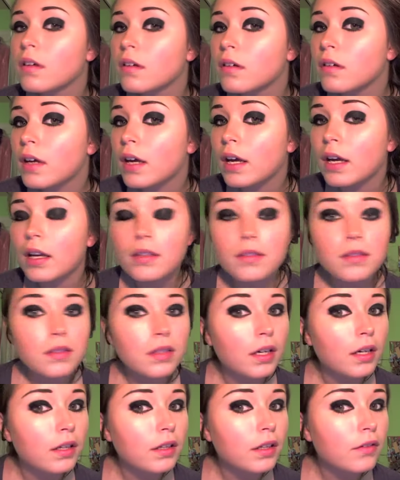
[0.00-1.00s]
Okay, so
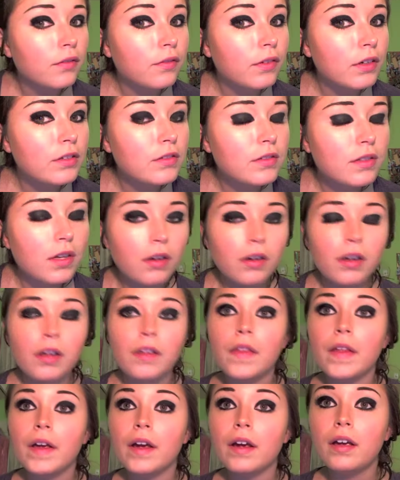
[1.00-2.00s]
you got that first coat
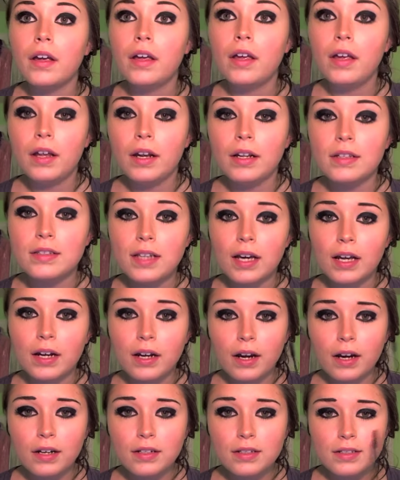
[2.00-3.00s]
on there, and it's kind
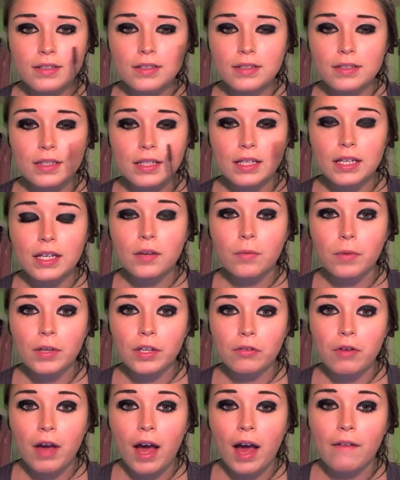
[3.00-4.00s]
of hard to see when
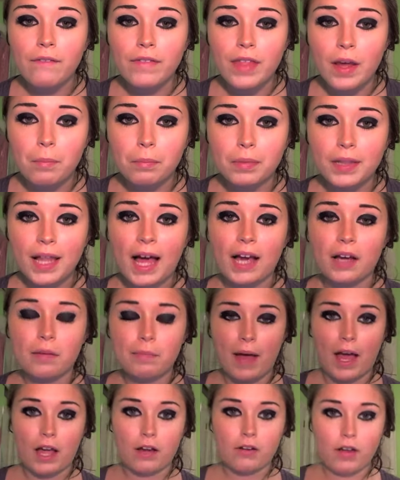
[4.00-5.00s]
you have that black
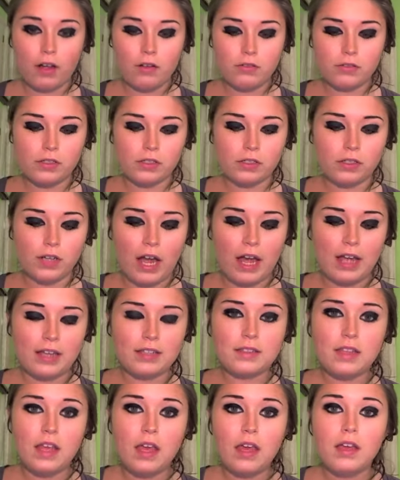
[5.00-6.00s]
background on your
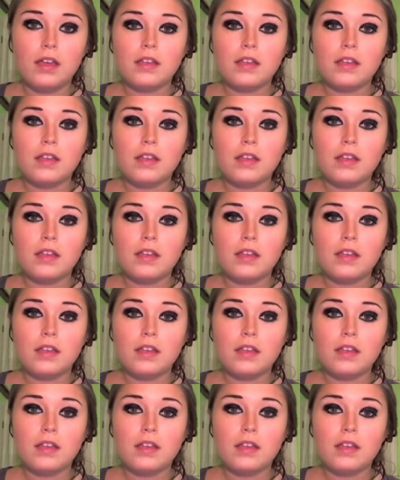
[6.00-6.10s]
eyes,